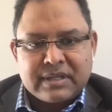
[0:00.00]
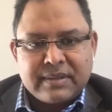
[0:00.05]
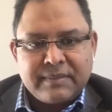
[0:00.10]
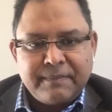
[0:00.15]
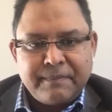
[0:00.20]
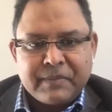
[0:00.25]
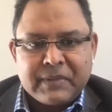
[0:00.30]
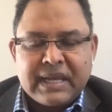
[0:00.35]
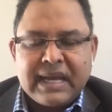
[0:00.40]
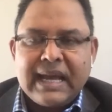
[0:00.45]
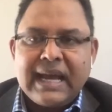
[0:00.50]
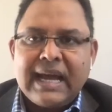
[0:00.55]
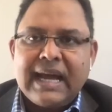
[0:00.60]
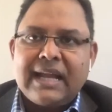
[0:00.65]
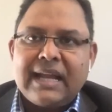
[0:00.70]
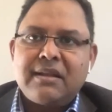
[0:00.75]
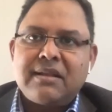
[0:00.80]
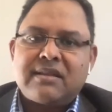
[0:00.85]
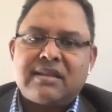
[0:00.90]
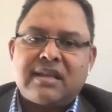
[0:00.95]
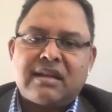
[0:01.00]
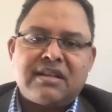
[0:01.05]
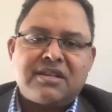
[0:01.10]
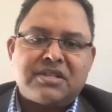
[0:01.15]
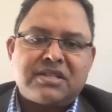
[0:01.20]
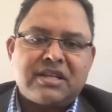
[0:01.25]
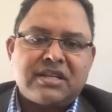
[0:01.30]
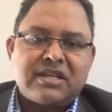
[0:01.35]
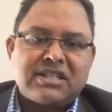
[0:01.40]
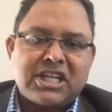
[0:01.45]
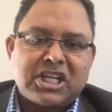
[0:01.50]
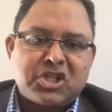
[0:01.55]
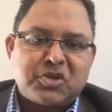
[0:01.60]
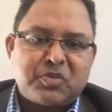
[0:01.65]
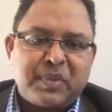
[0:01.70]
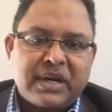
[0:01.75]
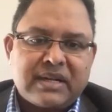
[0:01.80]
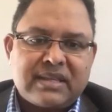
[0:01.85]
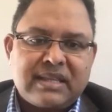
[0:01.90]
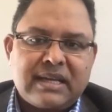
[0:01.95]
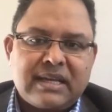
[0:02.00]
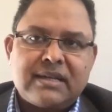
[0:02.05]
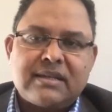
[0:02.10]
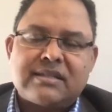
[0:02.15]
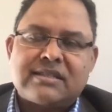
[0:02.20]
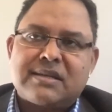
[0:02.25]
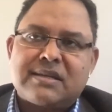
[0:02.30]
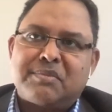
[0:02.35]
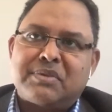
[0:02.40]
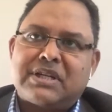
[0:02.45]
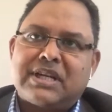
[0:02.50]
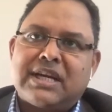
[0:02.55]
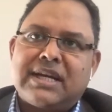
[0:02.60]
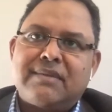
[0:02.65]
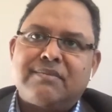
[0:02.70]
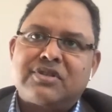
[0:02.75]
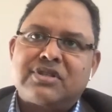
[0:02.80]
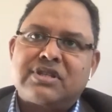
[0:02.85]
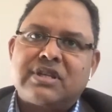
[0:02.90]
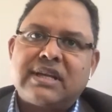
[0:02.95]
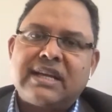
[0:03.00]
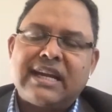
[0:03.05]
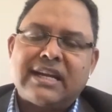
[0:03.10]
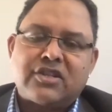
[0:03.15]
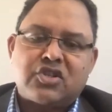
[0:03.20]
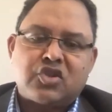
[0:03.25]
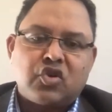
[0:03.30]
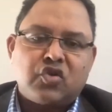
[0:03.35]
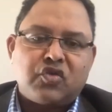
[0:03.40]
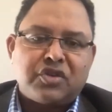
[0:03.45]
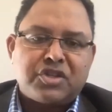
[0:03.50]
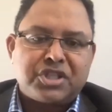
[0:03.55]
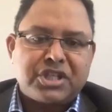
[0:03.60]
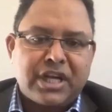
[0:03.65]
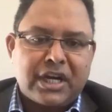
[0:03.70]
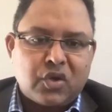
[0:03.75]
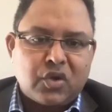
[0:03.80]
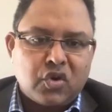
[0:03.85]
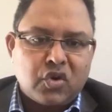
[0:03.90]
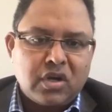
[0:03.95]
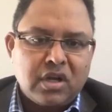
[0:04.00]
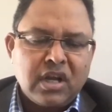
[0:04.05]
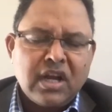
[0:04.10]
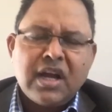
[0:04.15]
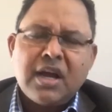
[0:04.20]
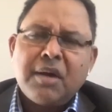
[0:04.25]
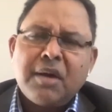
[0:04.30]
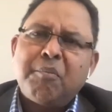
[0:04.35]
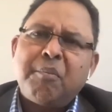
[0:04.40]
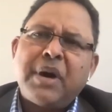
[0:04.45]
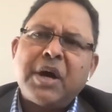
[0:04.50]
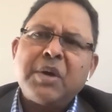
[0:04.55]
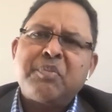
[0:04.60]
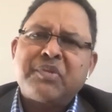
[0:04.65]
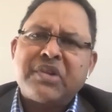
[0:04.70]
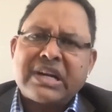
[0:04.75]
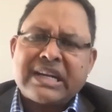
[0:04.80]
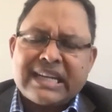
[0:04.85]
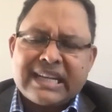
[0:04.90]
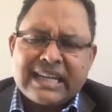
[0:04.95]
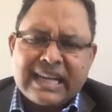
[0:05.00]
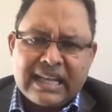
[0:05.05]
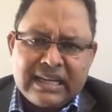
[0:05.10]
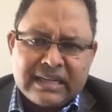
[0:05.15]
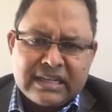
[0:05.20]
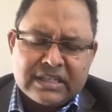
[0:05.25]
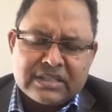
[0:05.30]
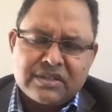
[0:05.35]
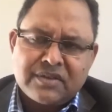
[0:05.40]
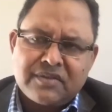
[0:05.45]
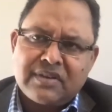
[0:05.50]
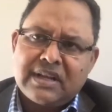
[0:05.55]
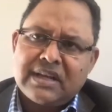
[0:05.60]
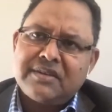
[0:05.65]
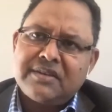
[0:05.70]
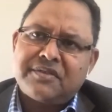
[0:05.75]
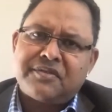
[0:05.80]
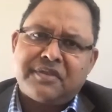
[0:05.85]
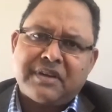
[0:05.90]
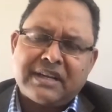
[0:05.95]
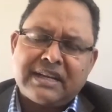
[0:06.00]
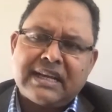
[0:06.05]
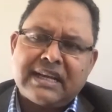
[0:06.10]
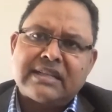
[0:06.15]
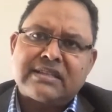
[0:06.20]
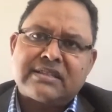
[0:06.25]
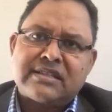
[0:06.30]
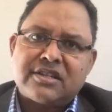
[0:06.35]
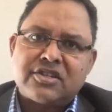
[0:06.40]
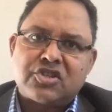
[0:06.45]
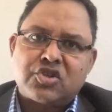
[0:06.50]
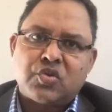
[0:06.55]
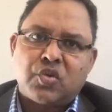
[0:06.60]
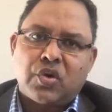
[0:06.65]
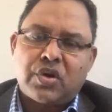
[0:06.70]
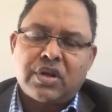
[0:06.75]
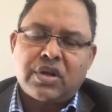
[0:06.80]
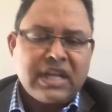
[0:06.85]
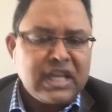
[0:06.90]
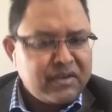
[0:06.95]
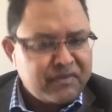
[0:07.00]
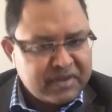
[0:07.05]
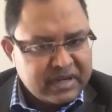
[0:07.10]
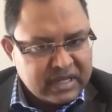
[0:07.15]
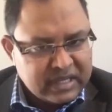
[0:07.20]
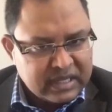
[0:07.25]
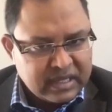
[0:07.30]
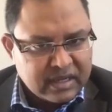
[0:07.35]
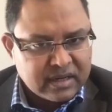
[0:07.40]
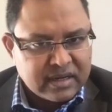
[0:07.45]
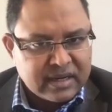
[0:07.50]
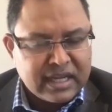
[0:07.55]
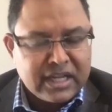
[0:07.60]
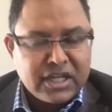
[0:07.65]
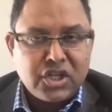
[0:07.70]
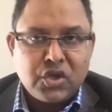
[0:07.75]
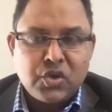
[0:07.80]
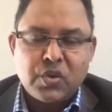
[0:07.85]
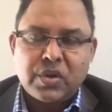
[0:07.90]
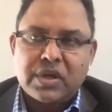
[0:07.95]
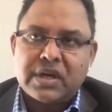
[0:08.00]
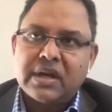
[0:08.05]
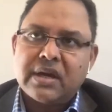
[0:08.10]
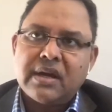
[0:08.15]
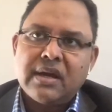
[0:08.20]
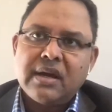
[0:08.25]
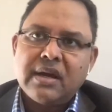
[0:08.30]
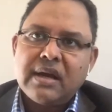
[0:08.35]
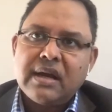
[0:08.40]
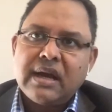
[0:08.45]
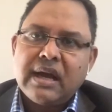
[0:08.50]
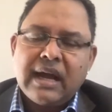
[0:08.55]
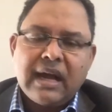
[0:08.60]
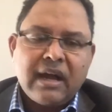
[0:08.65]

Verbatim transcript: comes in, and the research aspect then sometimes gets overshadowed by practicalities of life, finance, and so on. Even here in UK,